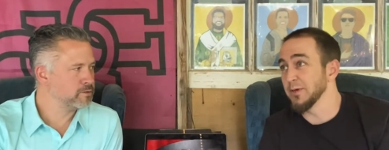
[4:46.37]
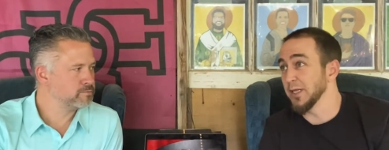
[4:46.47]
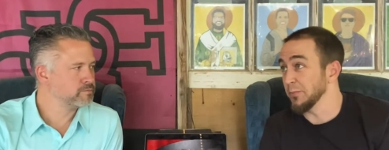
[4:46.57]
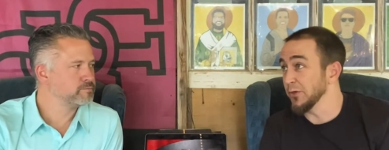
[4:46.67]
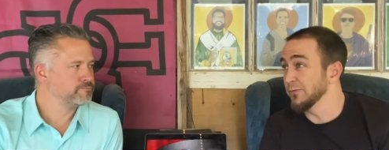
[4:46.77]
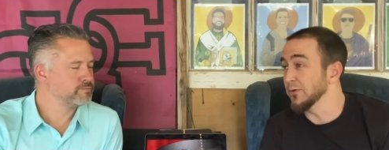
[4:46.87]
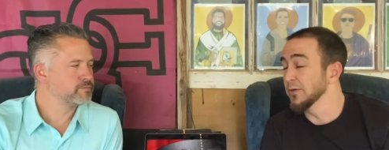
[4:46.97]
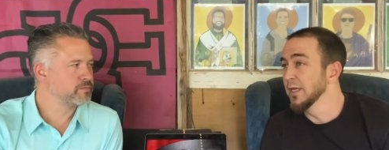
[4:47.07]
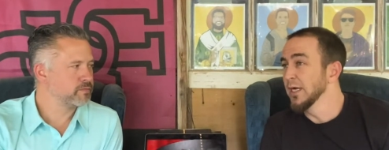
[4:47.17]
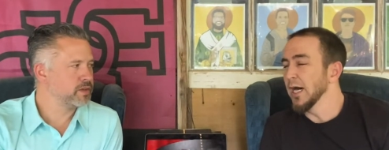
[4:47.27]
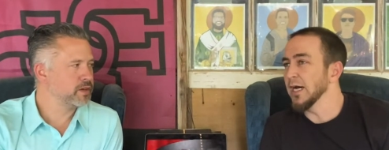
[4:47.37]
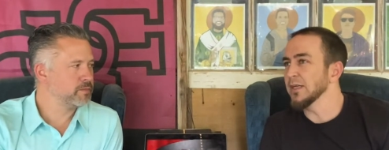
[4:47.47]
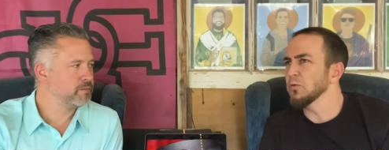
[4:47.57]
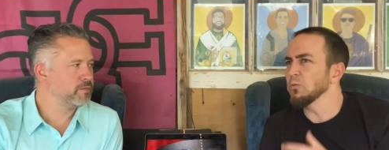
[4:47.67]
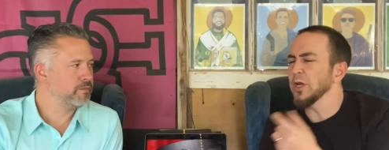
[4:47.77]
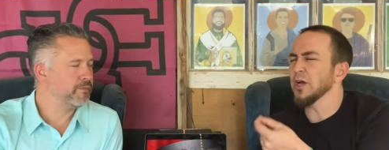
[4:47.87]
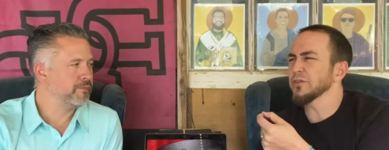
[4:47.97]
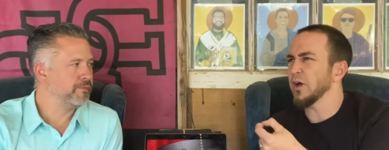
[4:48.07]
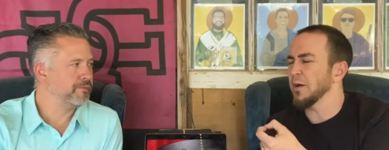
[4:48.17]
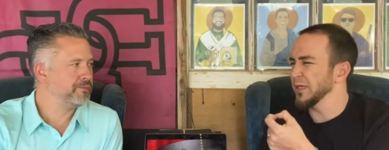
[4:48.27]
Speaker 1: really beautiful. Uh, we
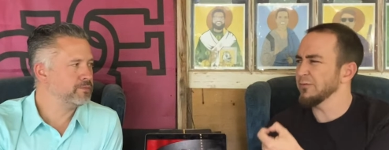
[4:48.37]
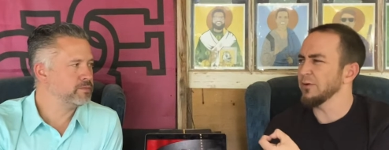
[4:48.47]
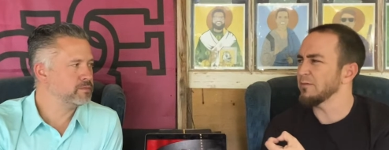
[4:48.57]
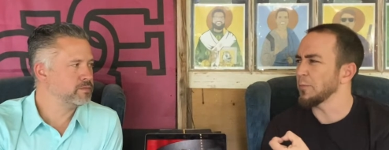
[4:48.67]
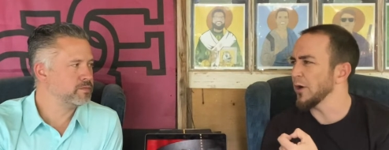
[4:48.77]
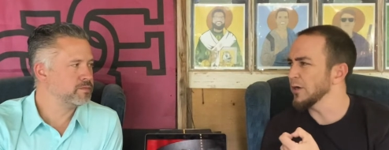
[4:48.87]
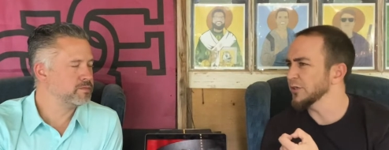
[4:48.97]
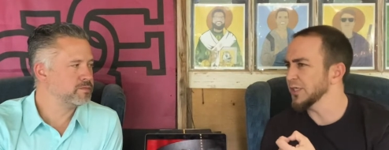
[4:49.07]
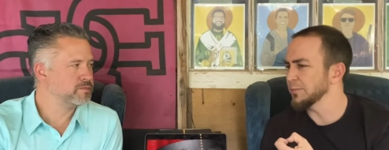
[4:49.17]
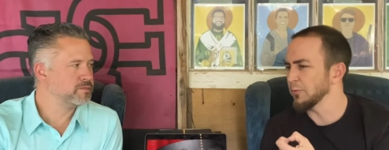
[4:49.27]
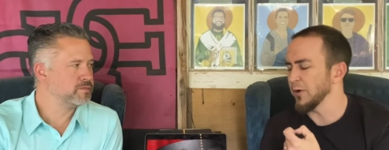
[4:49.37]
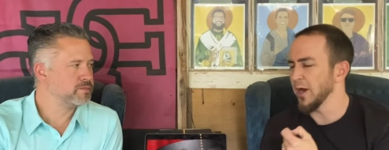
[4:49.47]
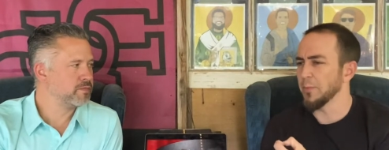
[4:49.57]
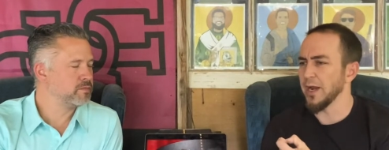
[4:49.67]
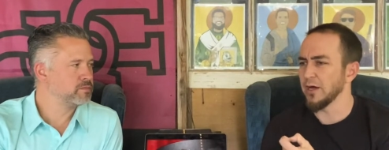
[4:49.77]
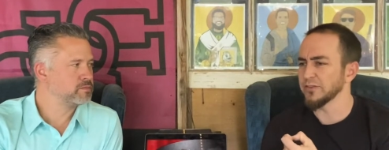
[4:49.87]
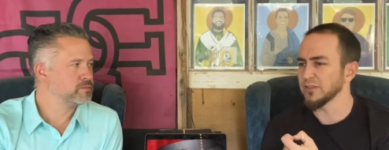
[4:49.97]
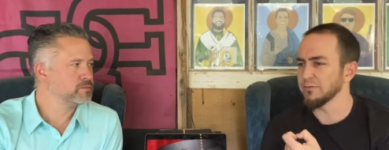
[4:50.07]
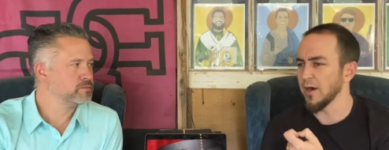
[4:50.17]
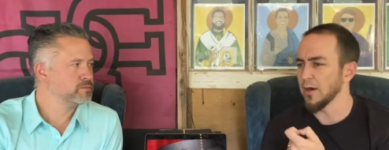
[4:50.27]
also, I believe, we have a partnership and we're helping out
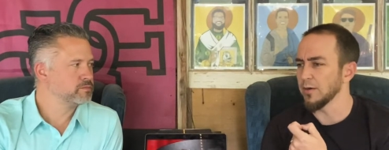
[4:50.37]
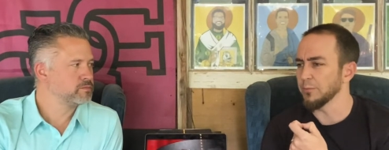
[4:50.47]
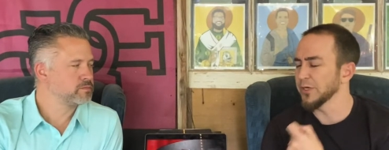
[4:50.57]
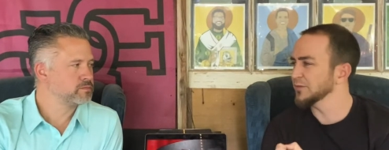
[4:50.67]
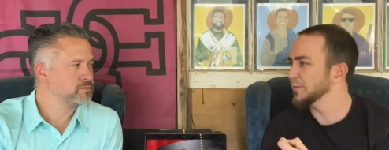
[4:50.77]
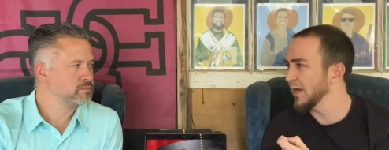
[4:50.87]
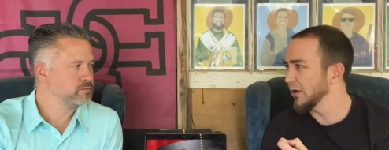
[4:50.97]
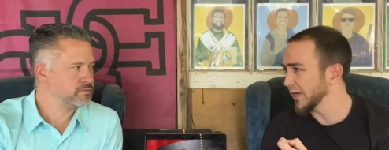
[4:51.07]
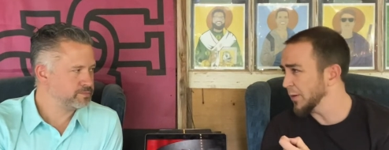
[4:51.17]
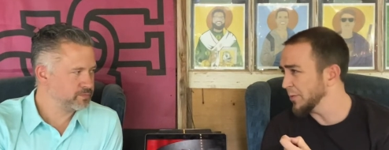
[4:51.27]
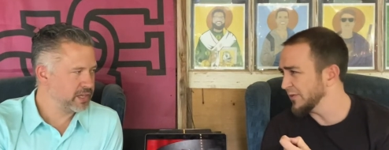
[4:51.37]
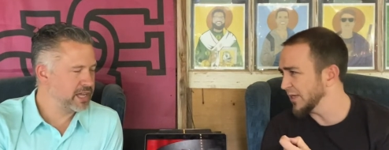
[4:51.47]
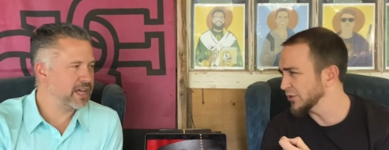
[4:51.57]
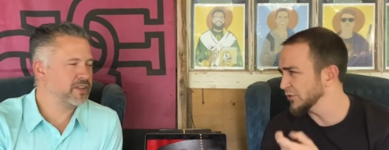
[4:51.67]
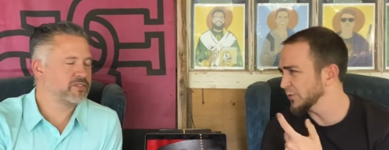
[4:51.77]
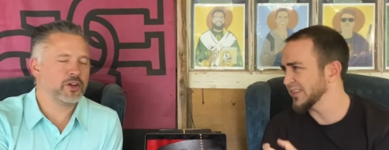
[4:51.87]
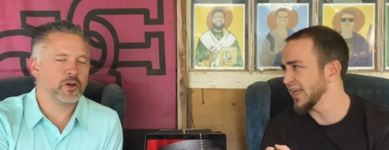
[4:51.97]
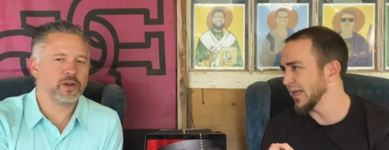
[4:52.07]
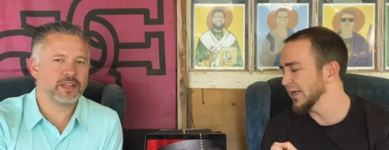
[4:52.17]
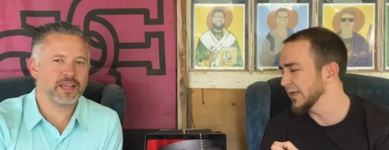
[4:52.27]
some of our Prisma healthcare professionals. Yeah,
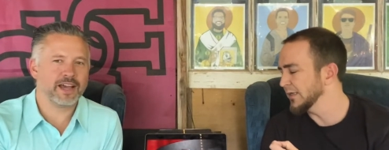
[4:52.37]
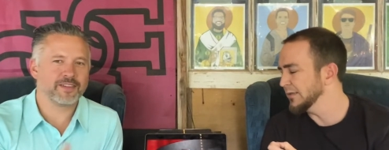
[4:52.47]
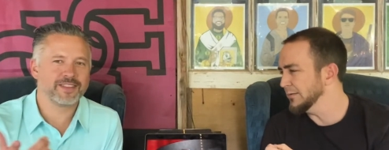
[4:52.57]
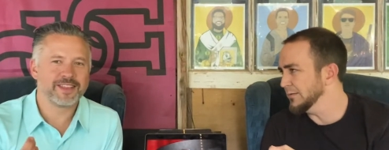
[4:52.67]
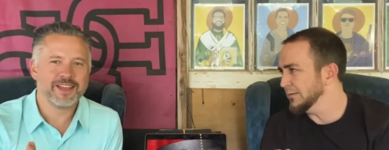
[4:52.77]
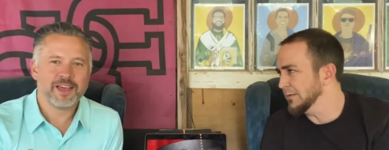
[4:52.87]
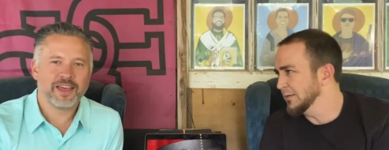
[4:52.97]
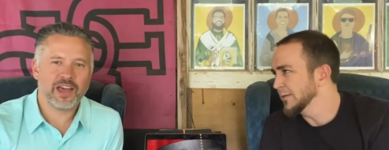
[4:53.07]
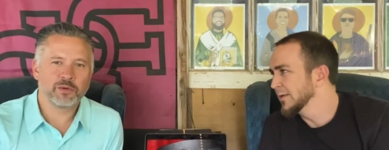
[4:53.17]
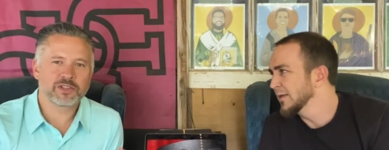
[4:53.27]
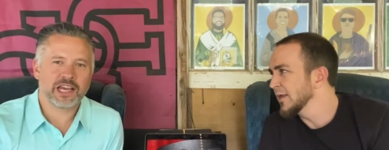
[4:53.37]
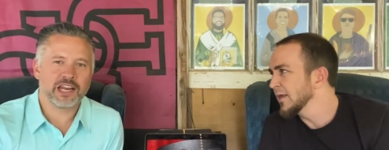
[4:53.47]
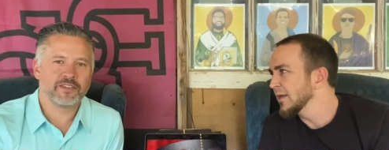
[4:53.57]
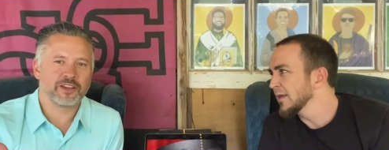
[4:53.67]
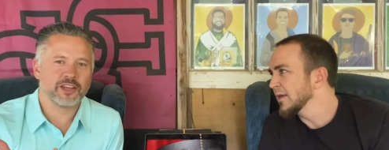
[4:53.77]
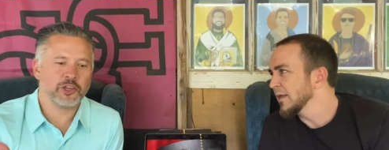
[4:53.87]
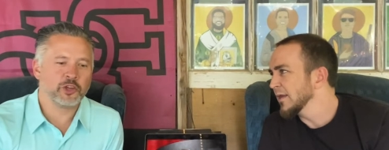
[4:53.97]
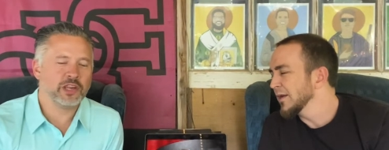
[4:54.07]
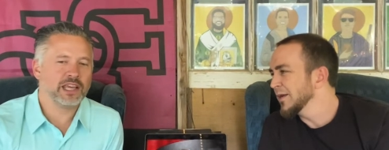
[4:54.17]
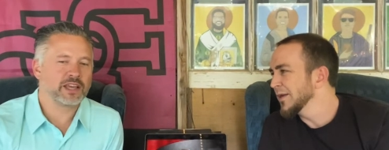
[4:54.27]
so like?
Speaker 2: yeah, that was kind of a, a
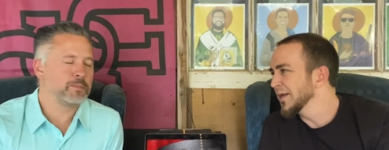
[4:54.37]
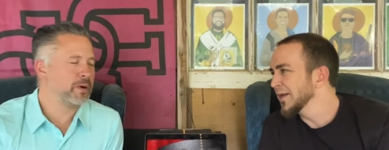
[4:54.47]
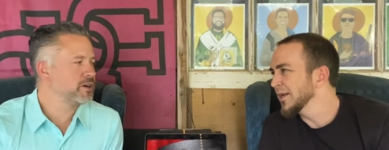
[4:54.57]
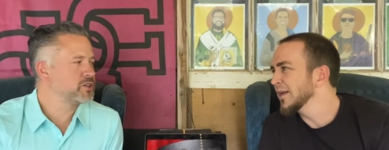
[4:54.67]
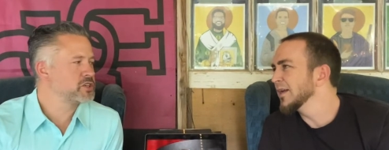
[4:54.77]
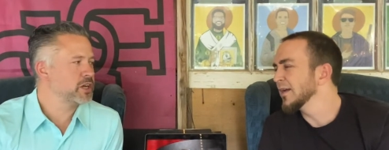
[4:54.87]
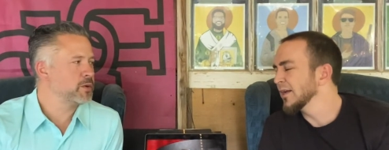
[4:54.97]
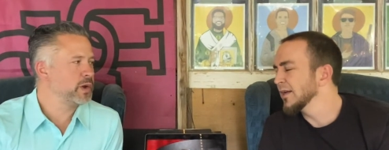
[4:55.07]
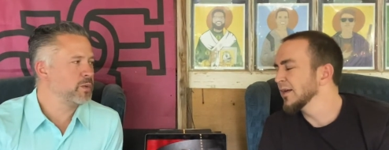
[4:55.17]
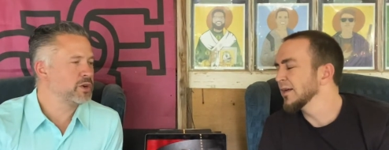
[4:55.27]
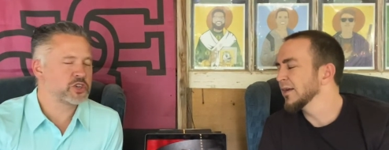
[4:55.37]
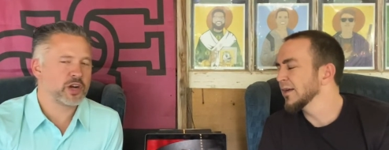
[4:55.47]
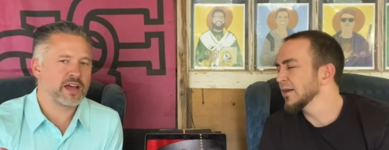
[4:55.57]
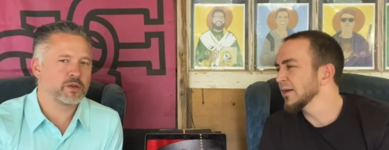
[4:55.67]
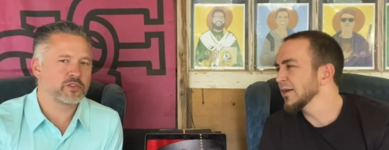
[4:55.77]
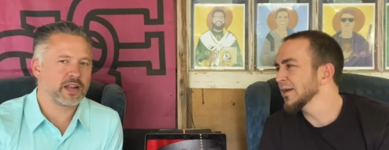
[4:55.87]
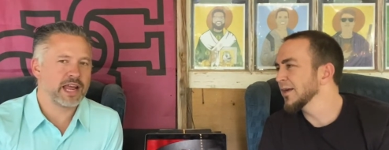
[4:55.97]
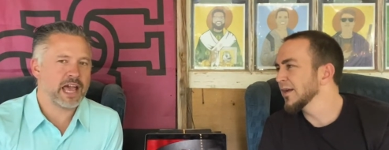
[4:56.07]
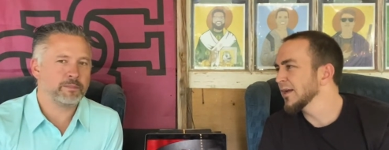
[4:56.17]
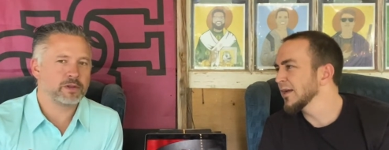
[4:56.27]
unique partnership. We weren't sure how that was going to
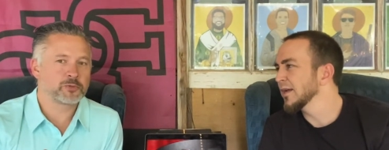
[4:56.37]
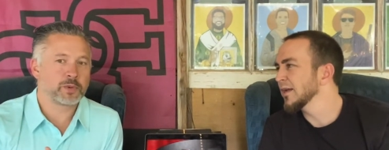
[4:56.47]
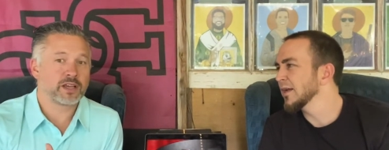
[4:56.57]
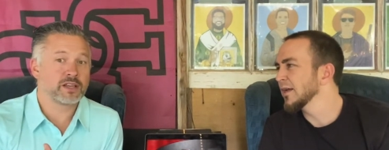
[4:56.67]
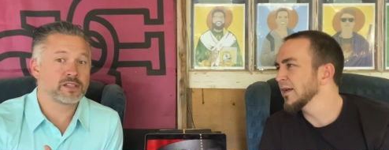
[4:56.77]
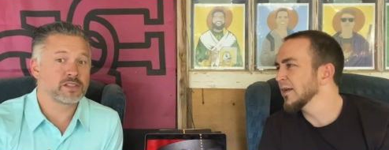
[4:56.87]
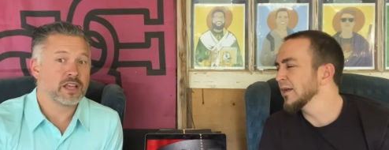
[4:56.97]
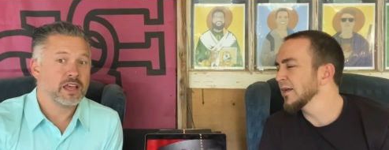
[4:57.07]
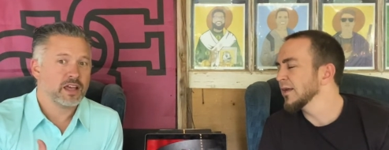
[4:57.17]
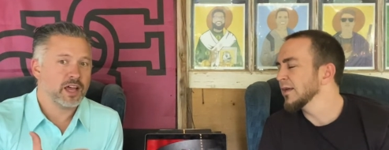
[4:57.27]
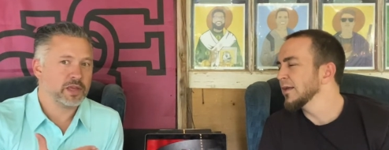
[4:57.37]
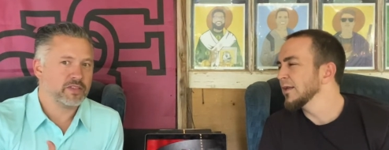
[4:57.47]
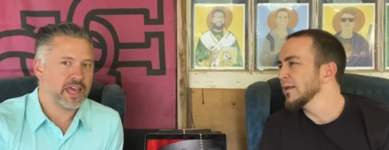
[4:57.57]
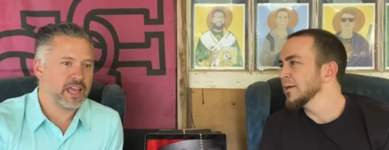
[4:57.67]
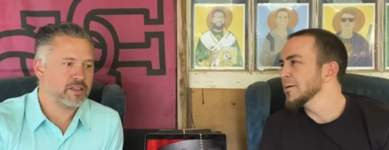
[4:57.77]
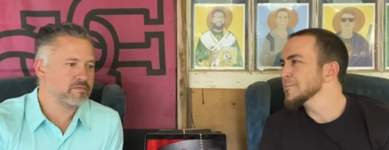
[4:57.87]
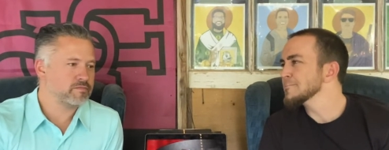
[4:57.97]
happen, just because I mean they